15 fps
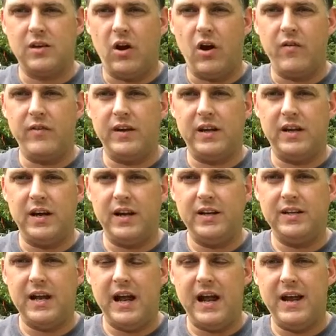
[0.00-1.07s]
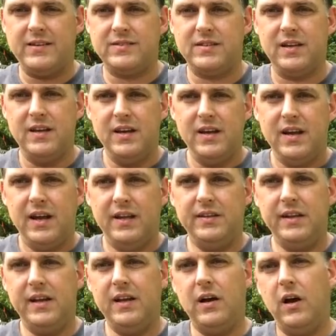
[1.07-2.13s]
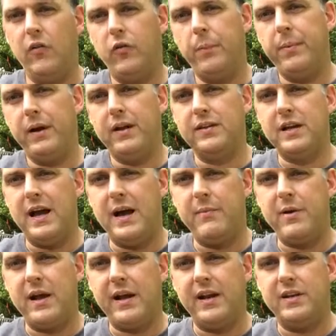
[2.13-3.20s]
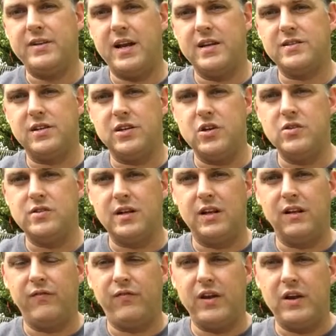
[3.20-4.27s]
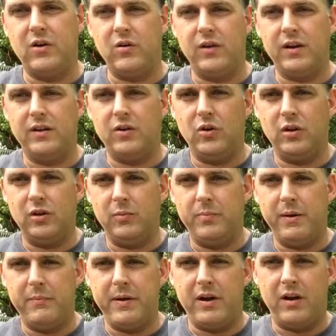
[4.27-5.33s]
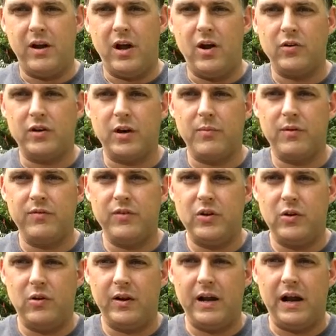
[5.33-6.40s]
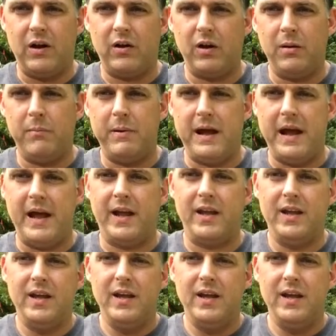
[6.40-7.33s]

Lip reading: carving and cutting tasks, and then over a period of time, when I get a chance to use it in the field and do a little bit better long-term review on it, I'll come back